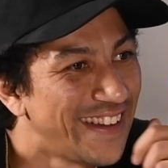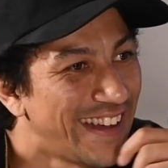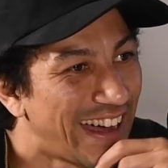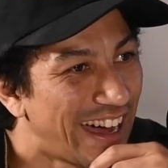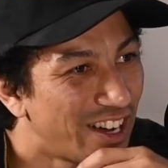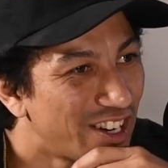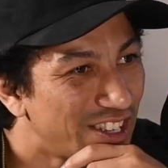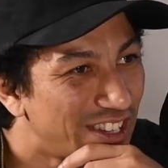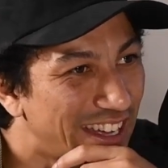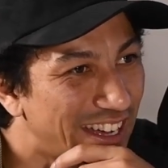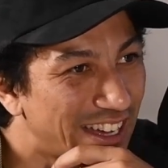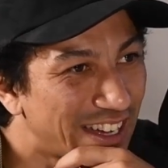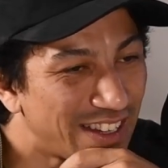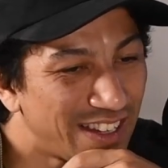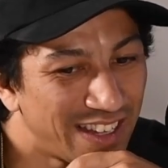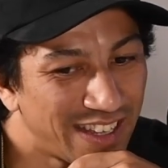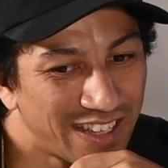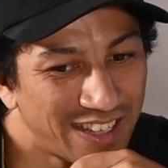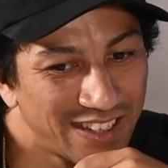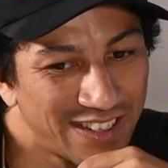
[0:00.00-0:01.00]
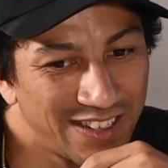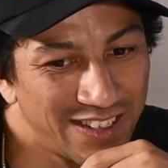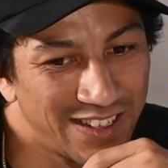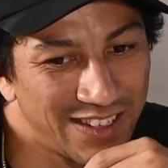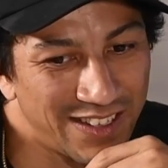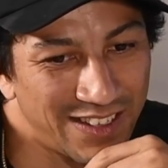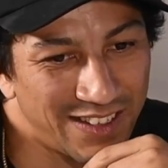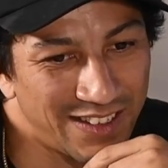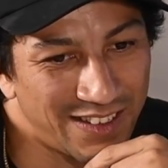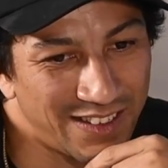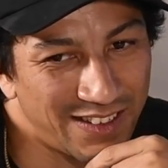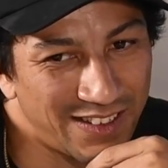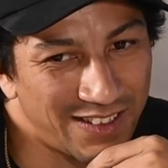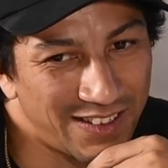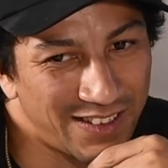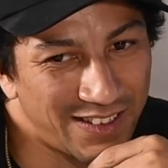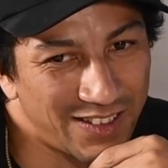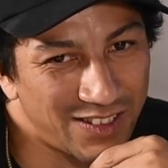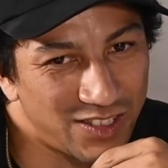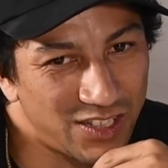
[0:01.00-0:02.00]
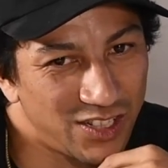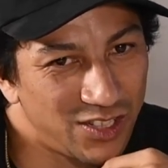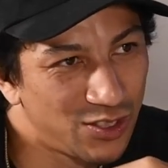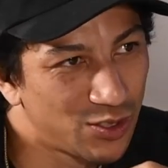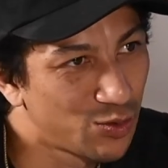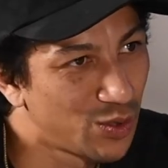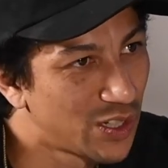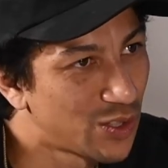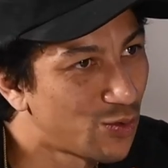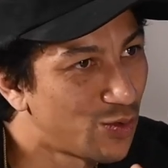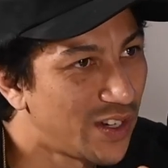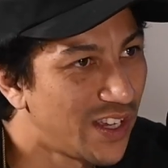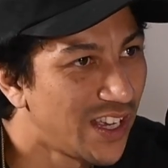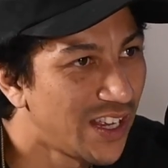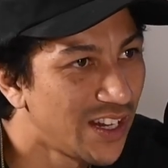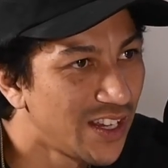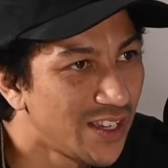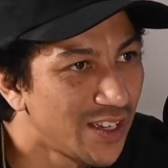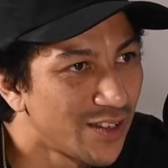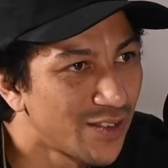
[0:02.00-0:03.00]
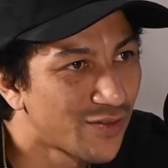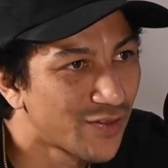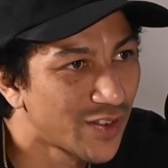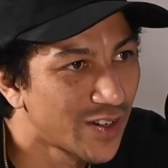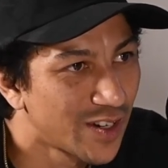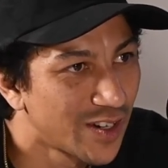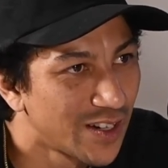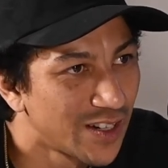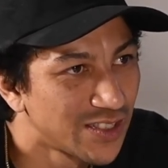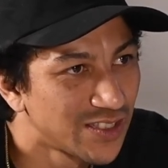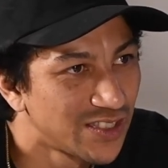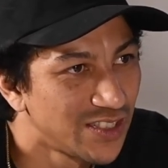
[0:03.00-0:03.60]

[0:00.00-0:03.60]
How did that Did you switch 180 at first?